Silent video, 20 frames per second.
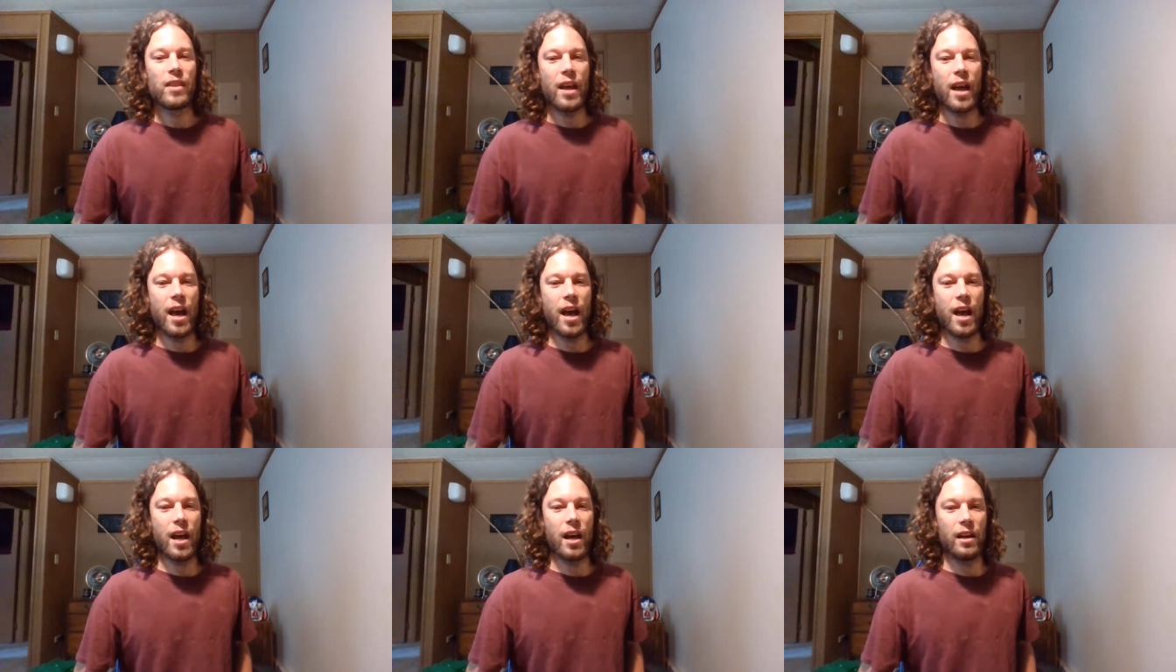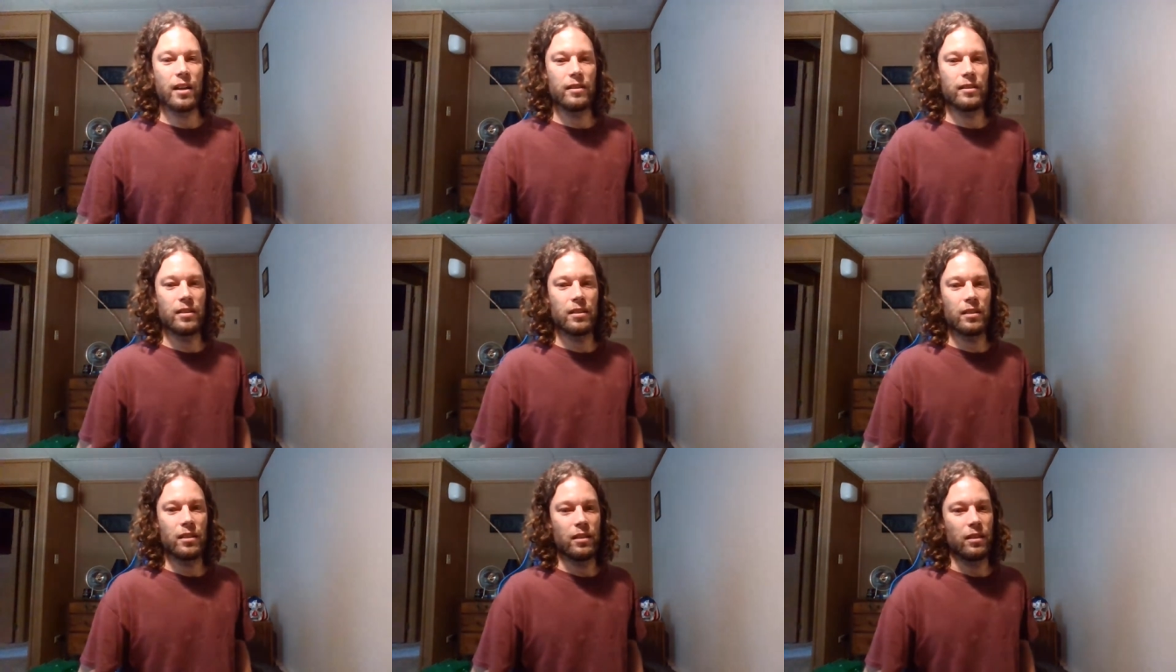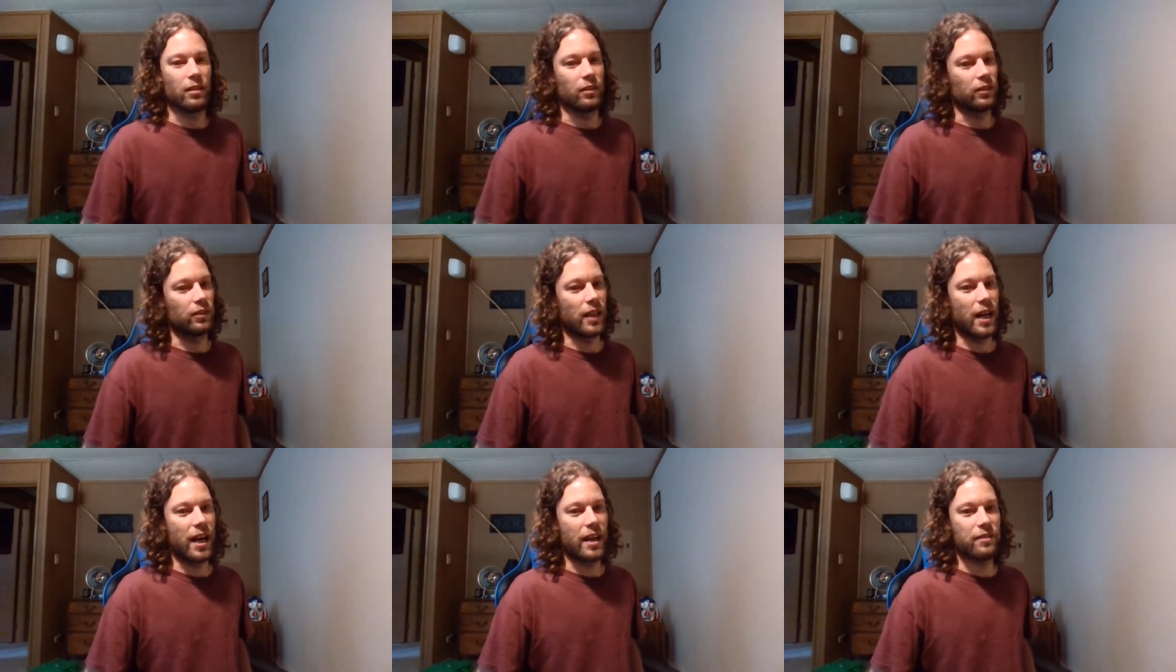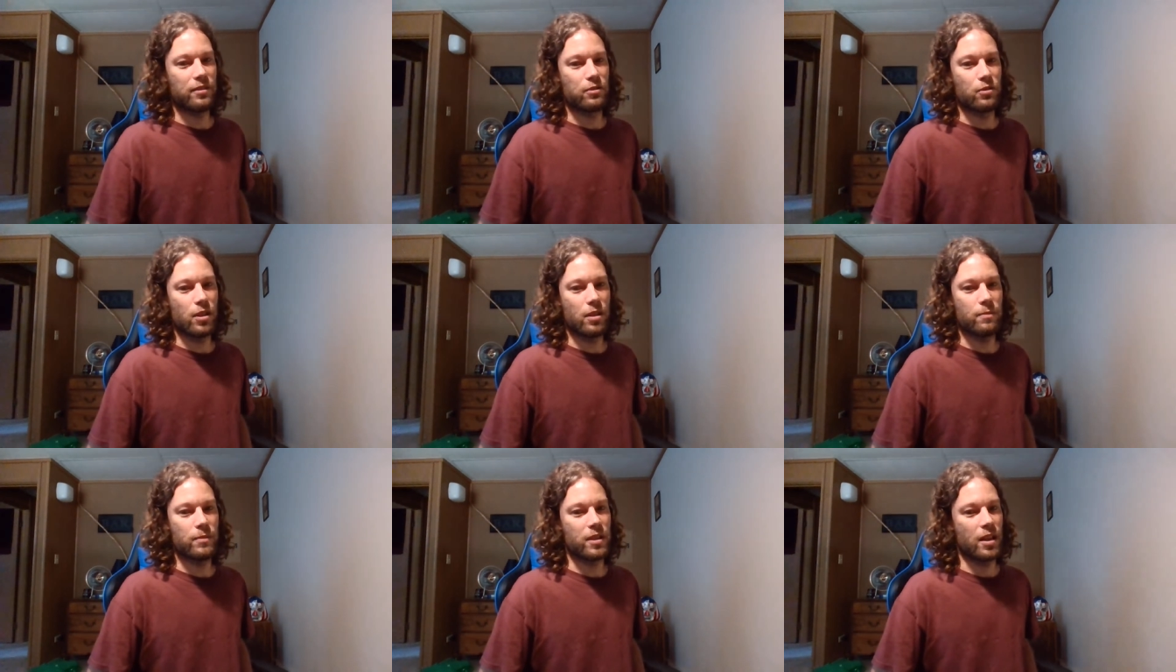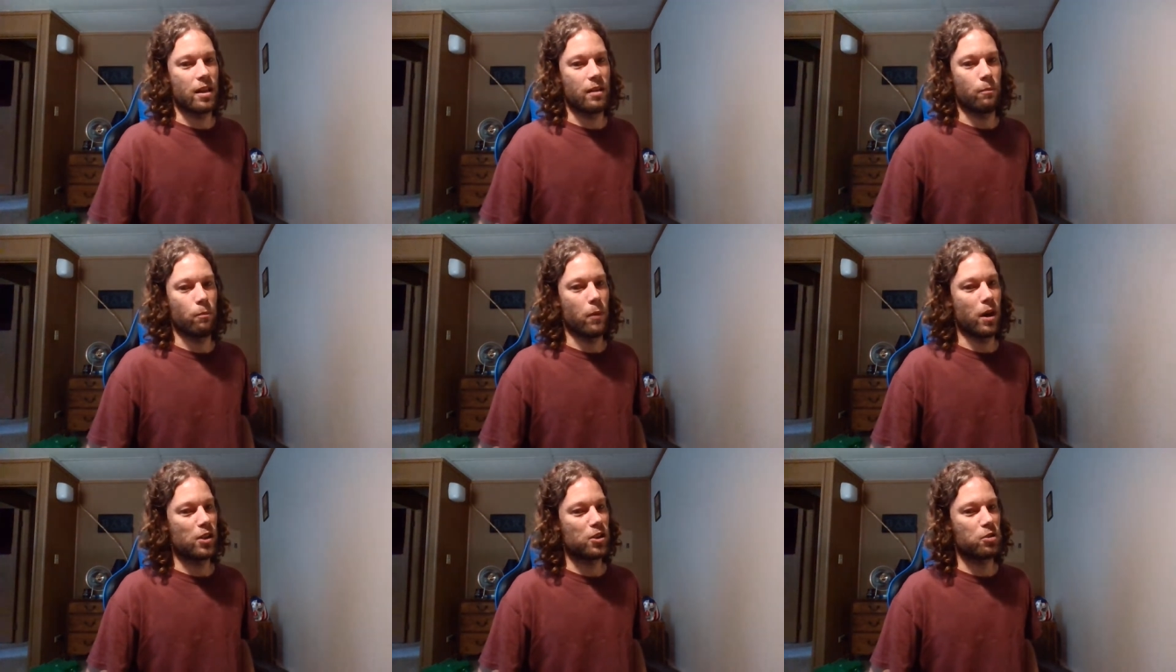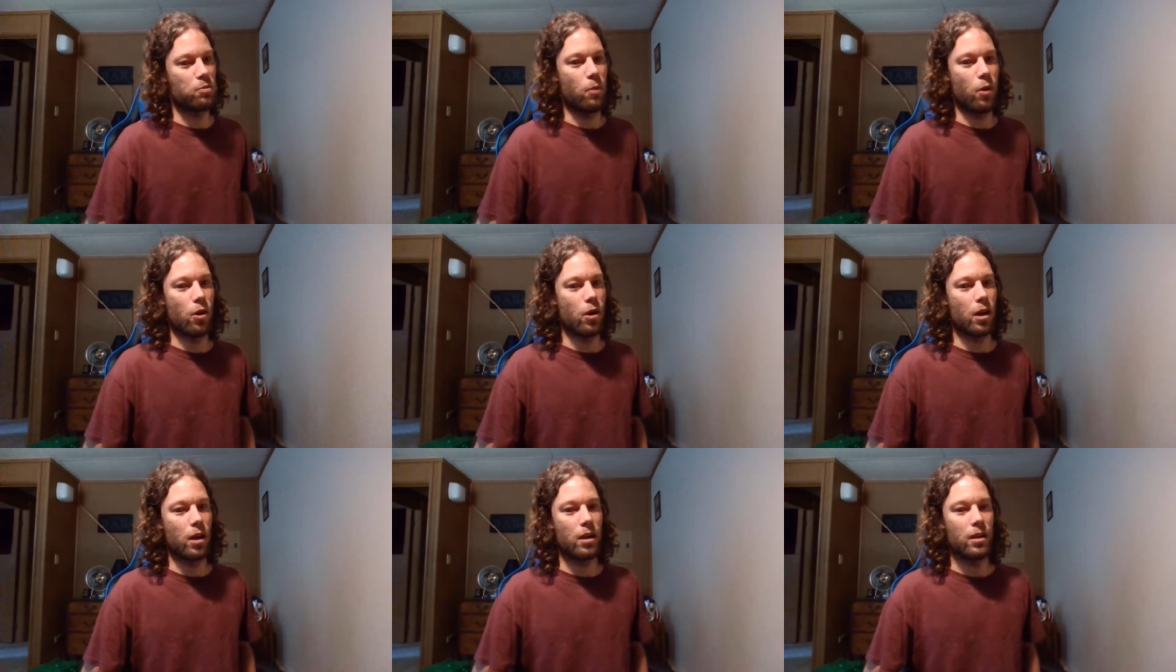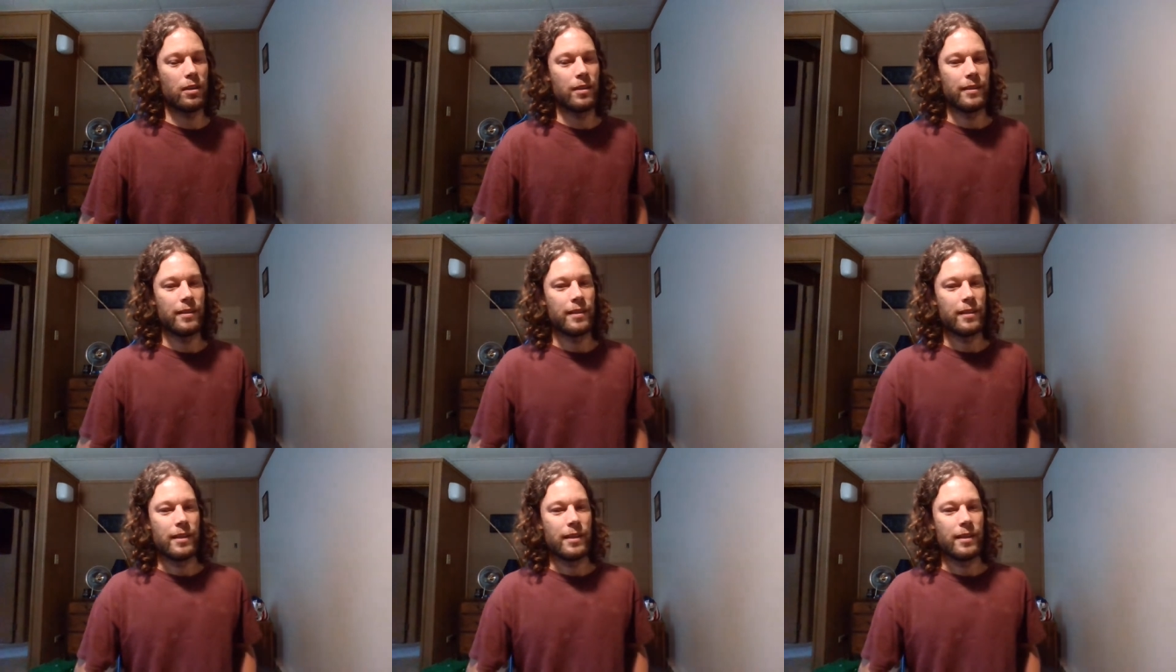and live streams and much more.